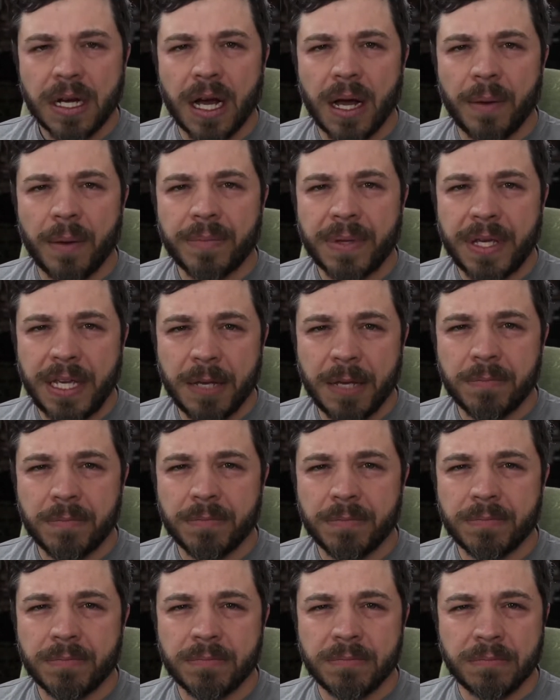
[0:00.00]
keep
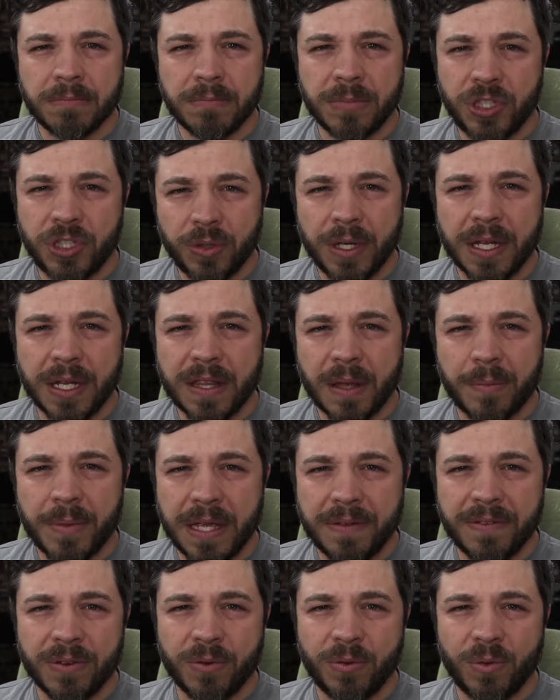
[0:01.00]
doing them
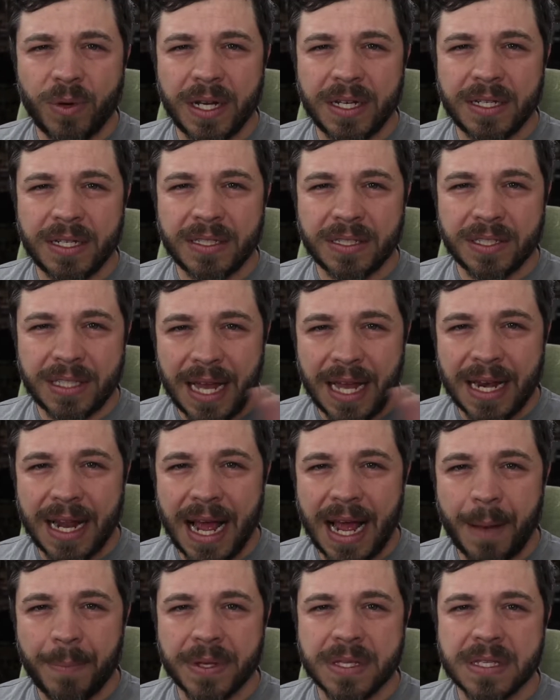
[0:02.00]
even when that
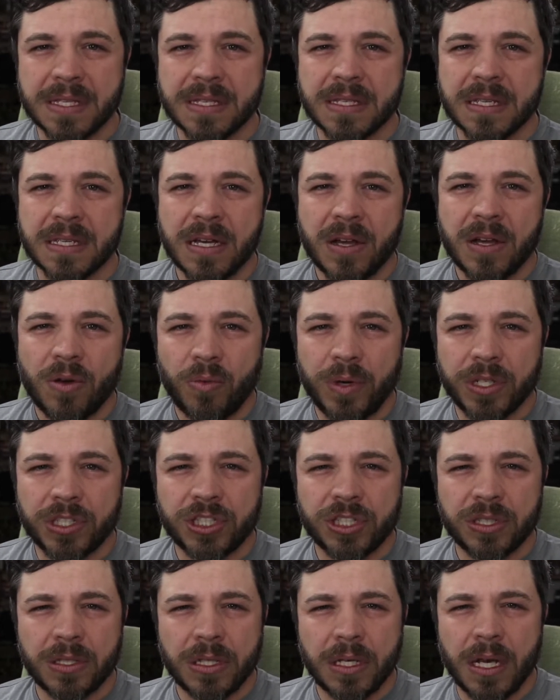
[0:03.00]
happens,
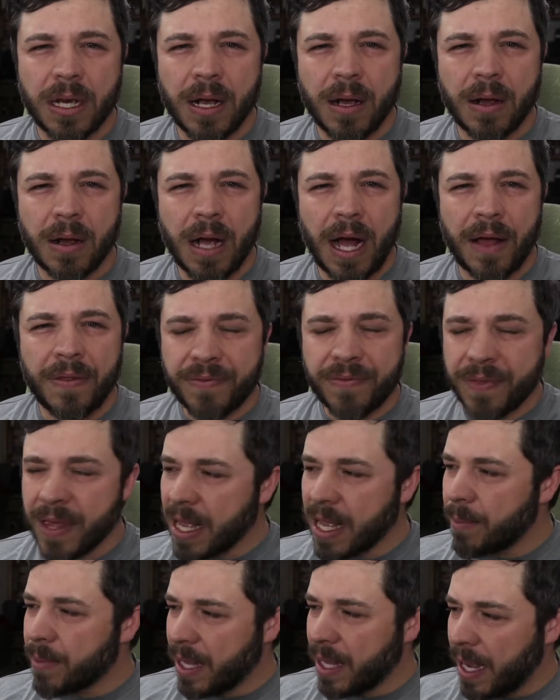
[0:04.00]
which I think
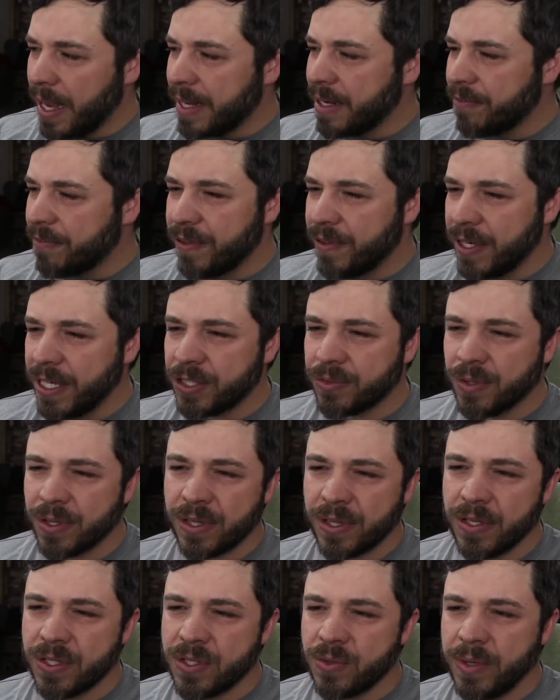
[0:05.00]
I'm kind of finished with
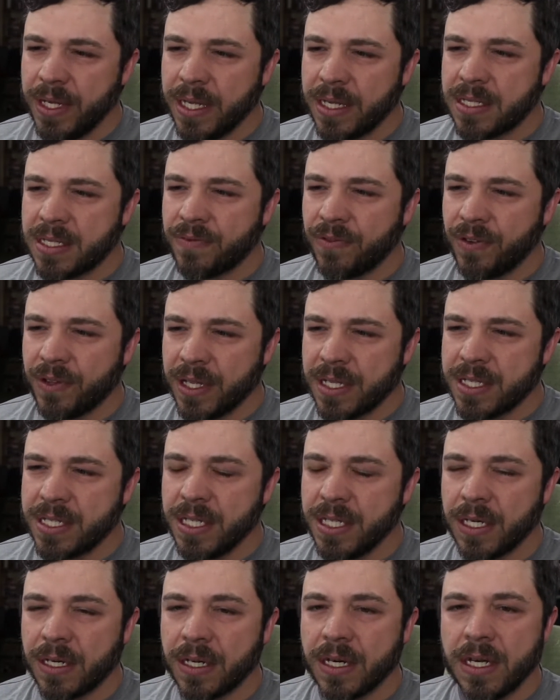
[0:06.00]
those weeks for this
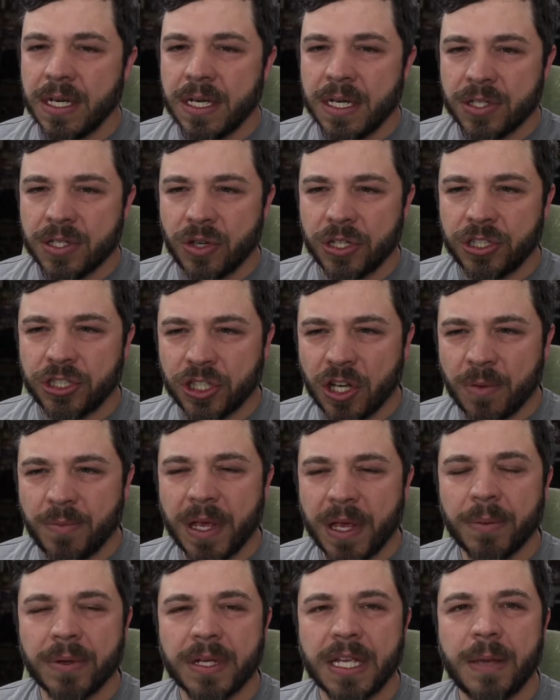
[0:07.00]
year. So I should be
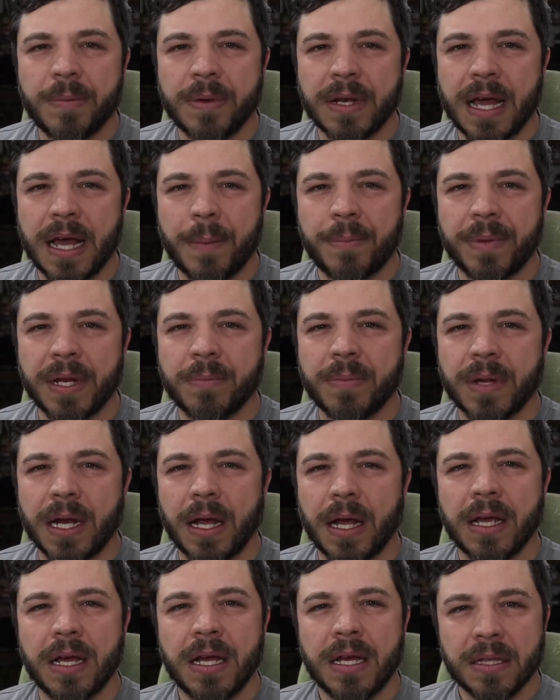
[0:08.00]
able to keep it happening.
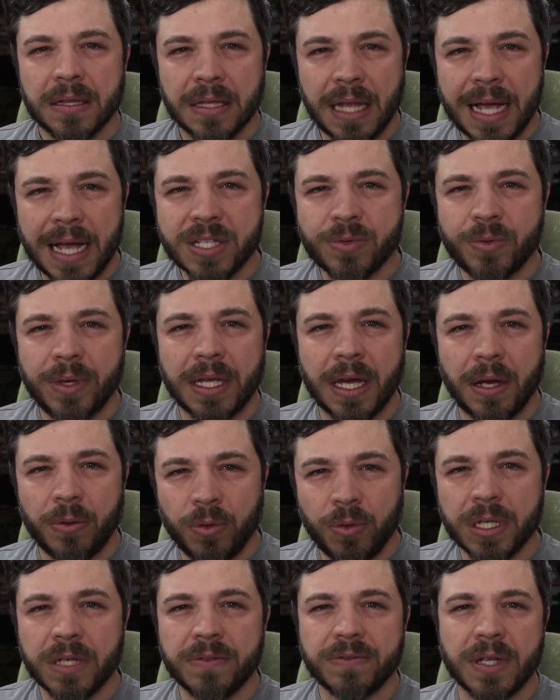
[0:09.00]
But last week I
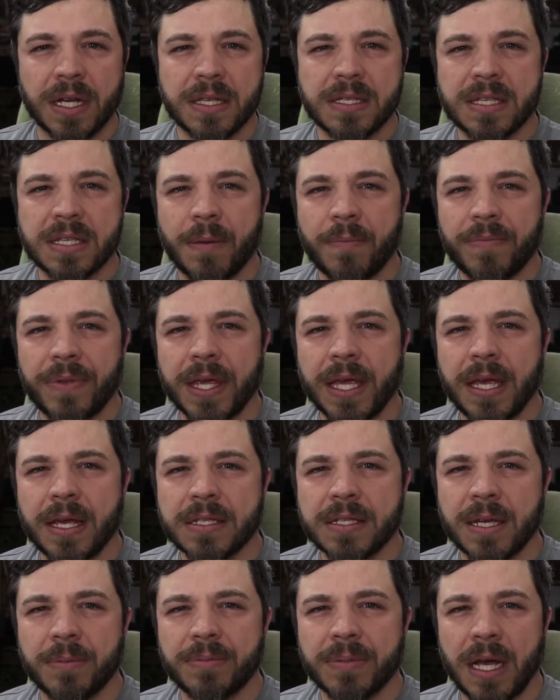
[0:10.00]
would have done something,
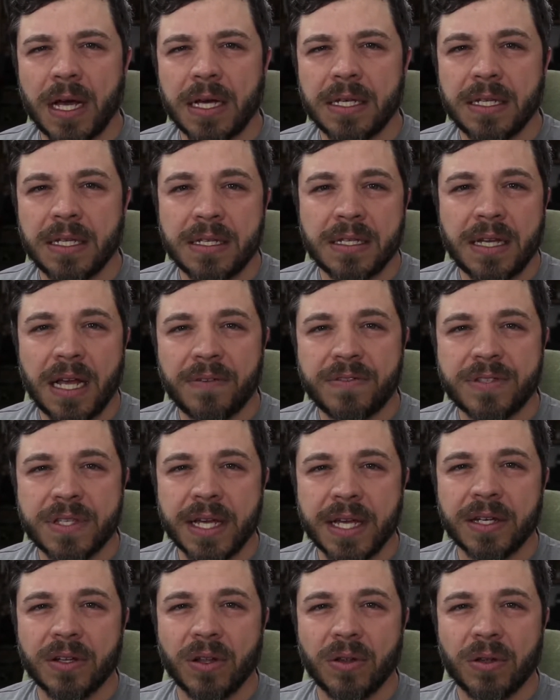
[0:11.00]
except I didn't have
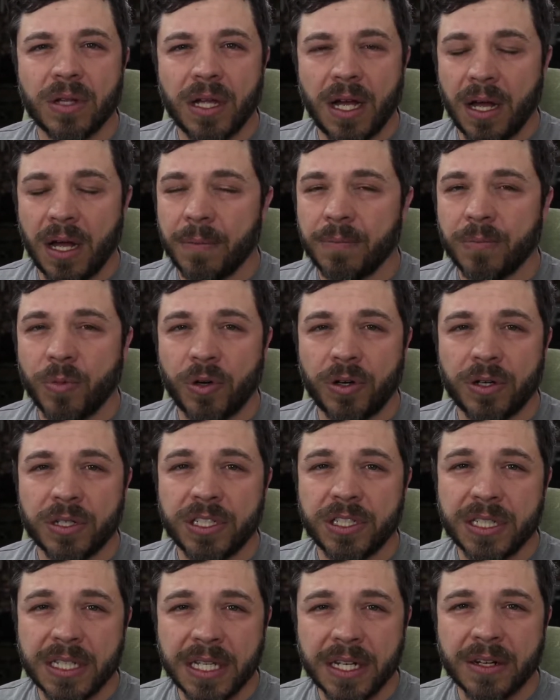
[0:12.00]
signal or
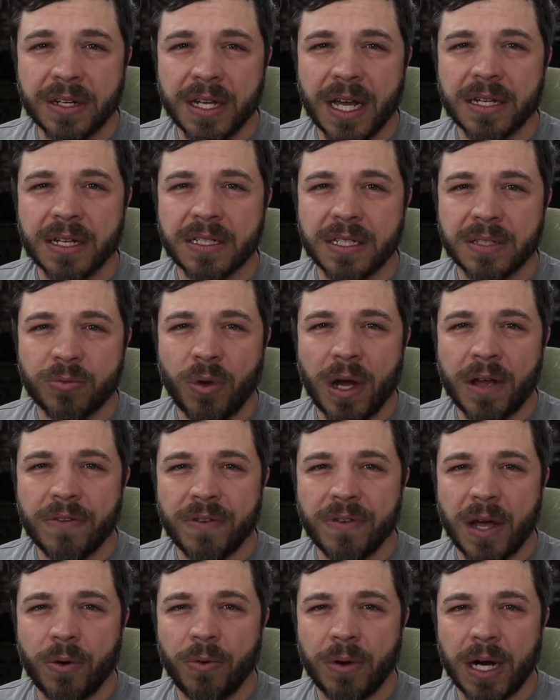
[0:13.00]
good internet, good
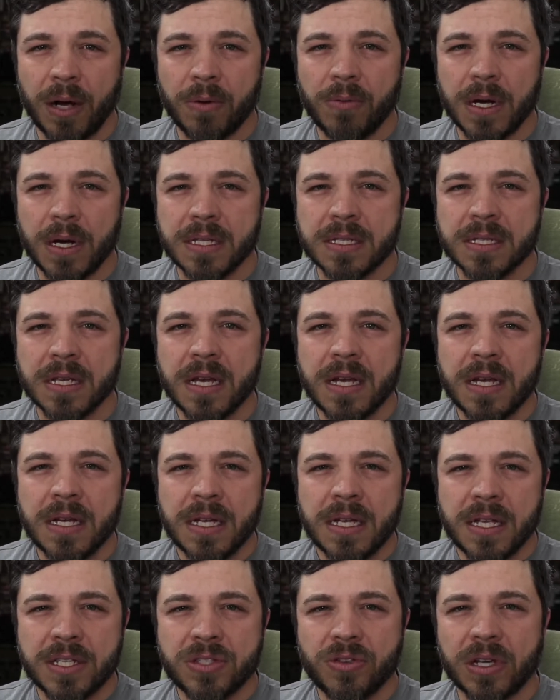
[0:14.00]
Wi-Fi where I was.
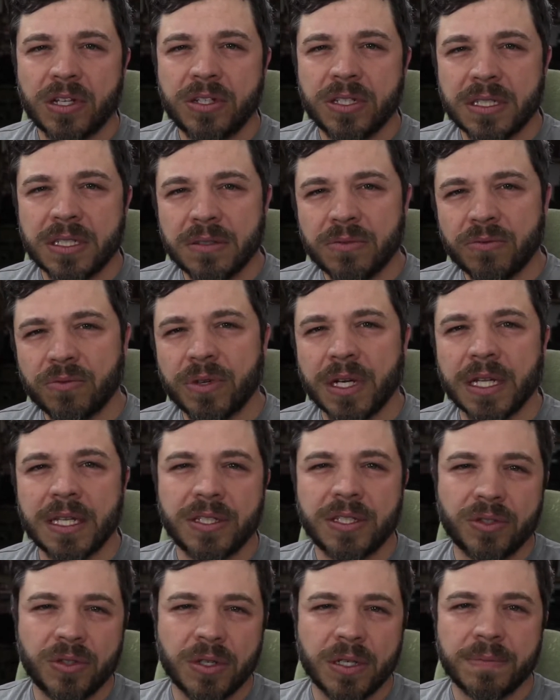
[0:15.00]
And so I couldn't really
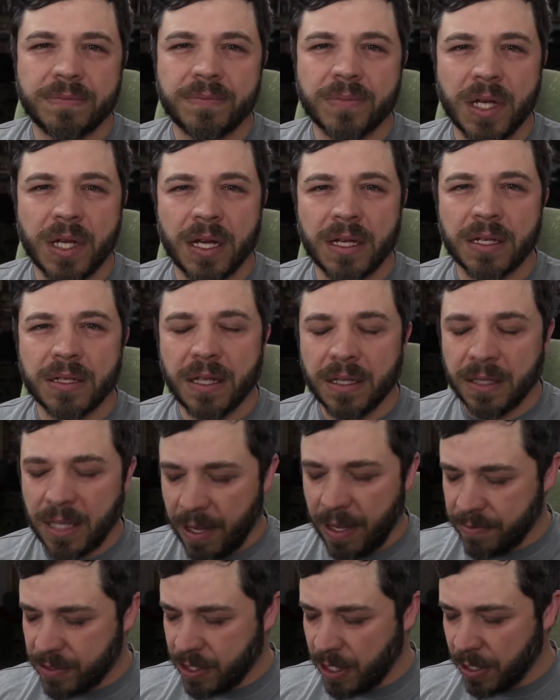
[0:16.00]
do a
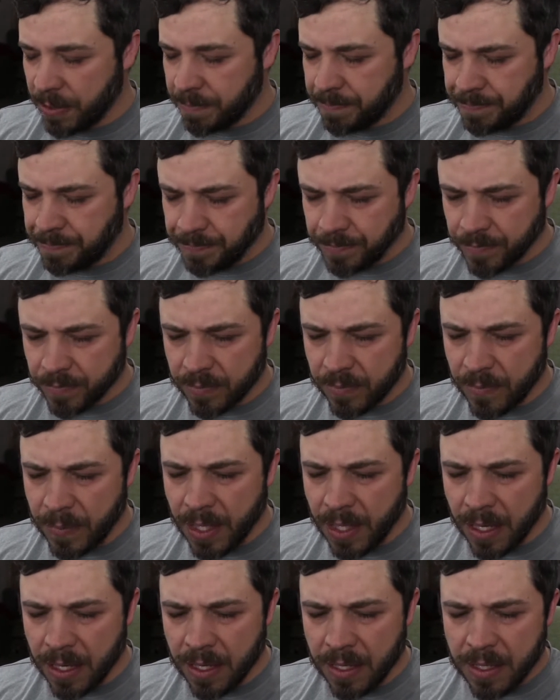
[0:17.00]
live talk.
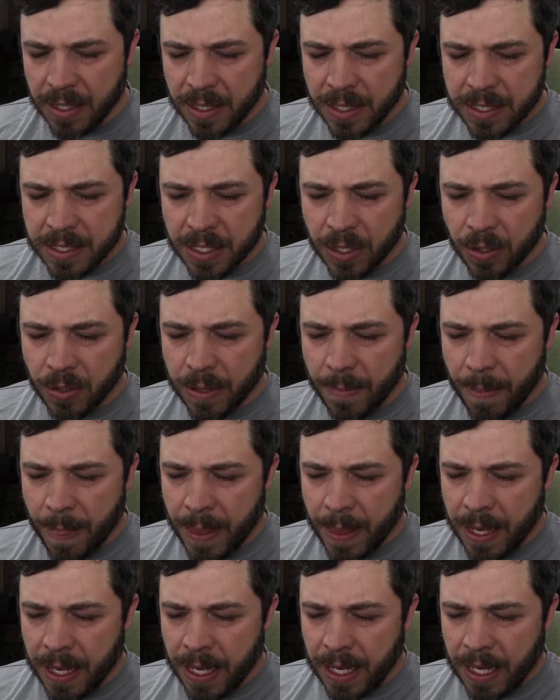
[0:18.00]
So
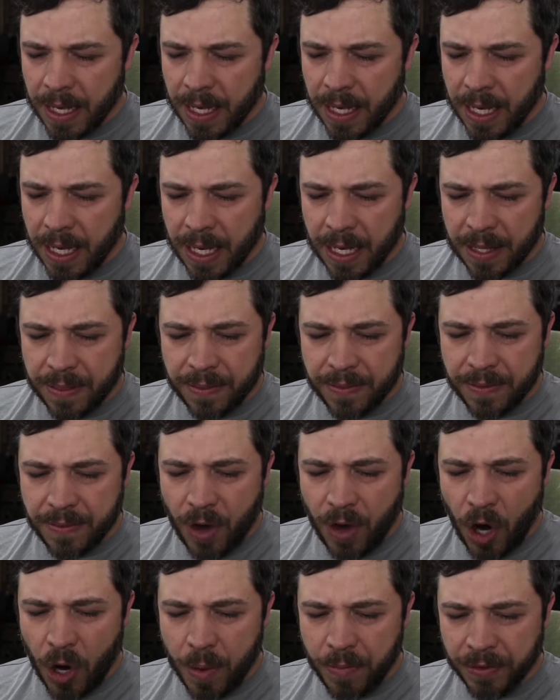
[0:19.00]

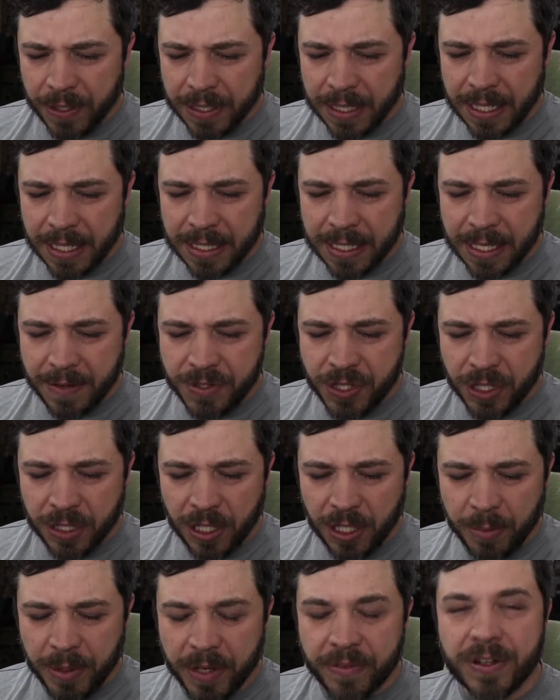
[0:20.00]
hopefully that gives you a
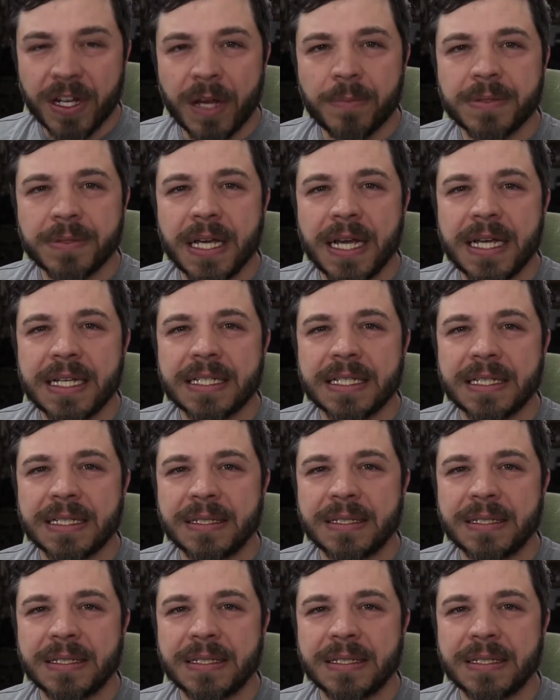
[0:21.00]
little bit of an update.